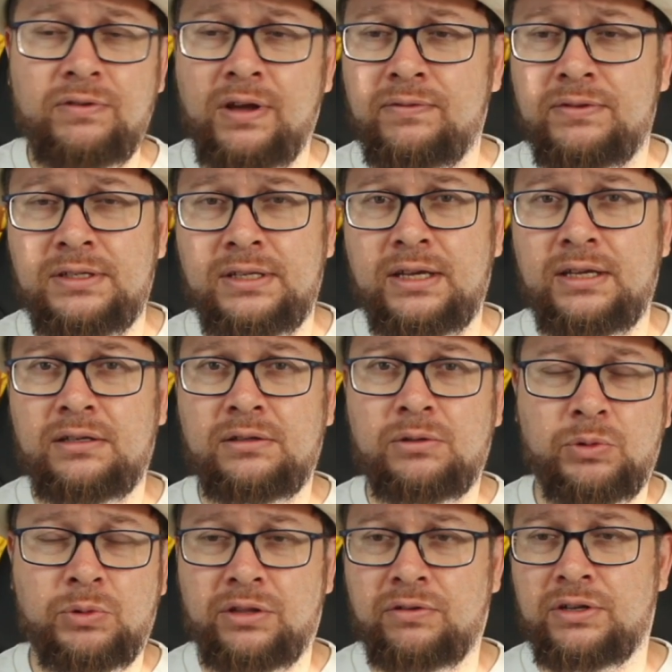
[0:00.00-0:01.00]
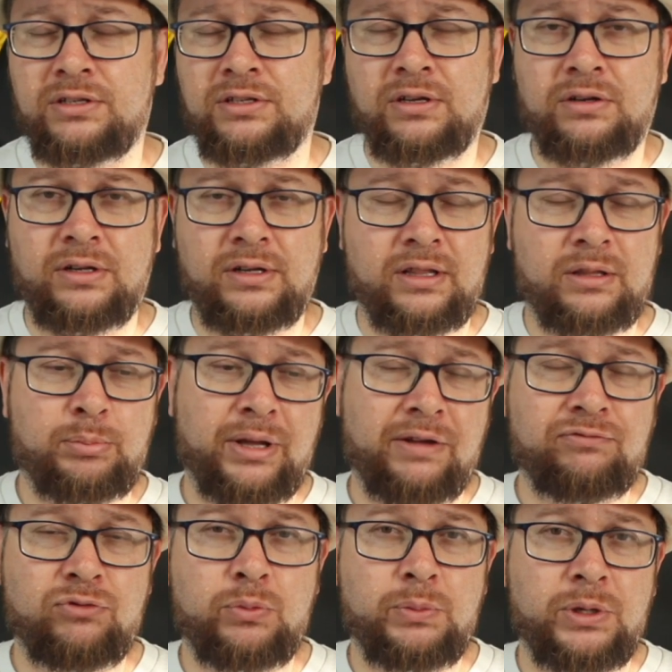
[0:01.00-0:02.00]
ever seen, whether it's on another
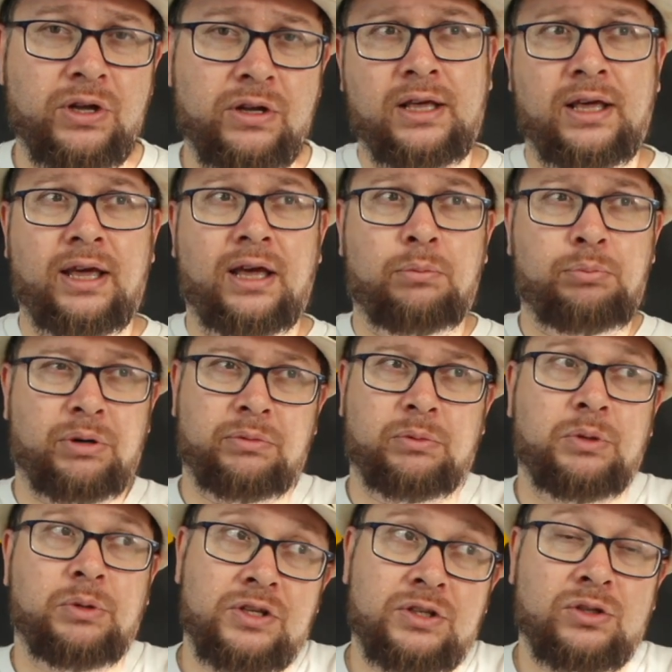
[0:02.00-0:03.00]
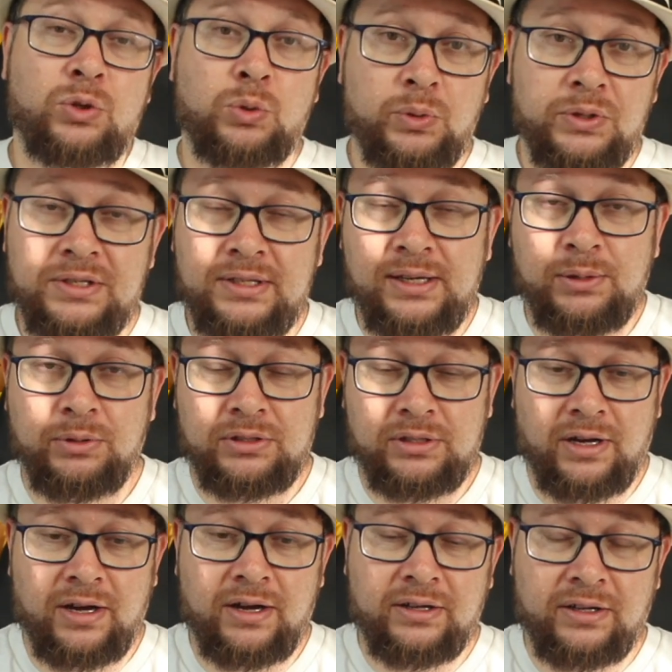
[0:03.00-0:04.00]
platform or not? I probably still will stick with
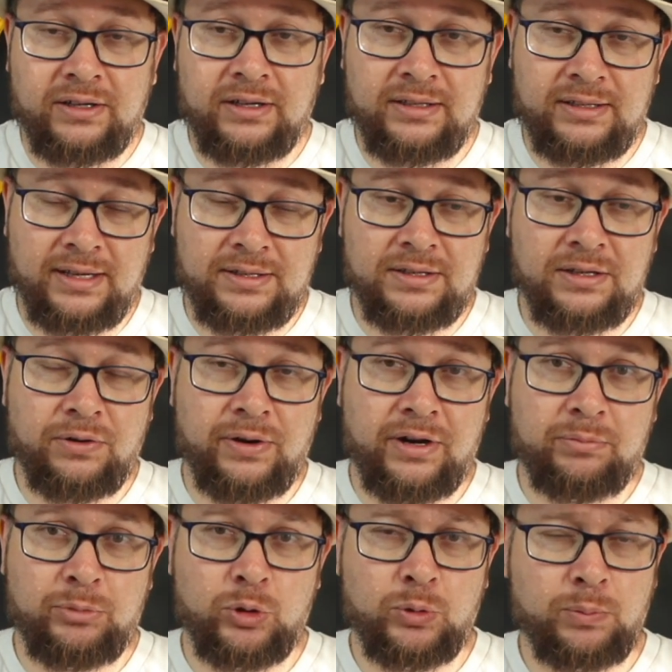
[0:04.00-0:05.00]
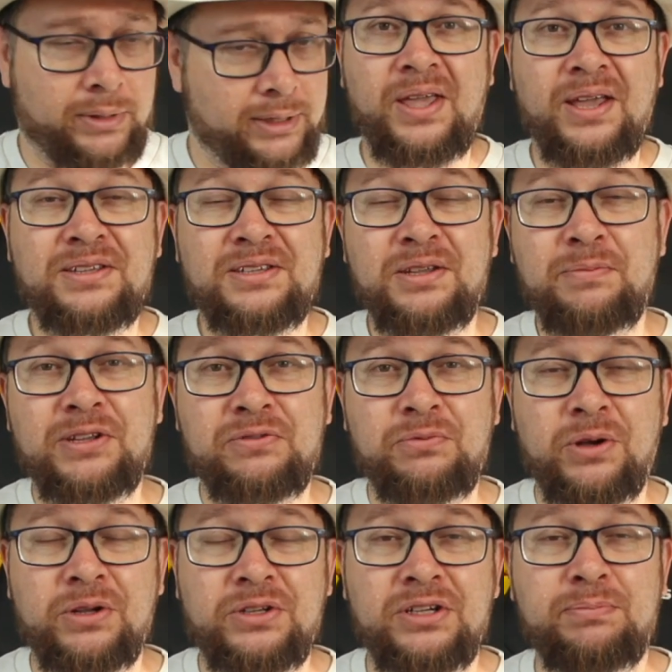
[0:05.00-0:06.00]
Dark, because that's incredible. But thanks so much for
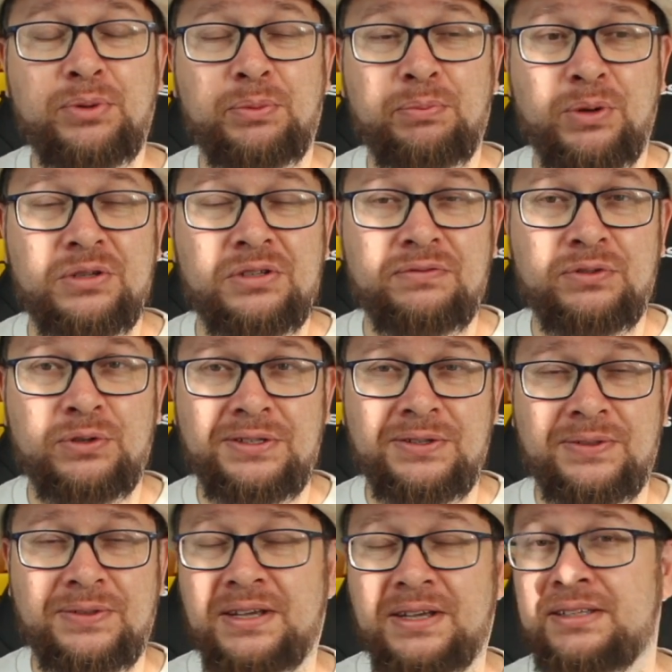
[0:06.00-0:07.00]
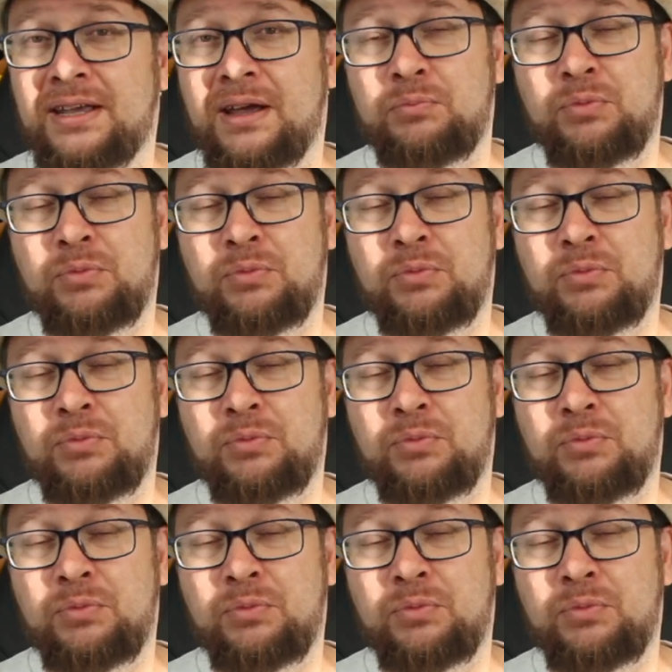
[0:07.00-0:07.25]
watching. But most of all, until next time,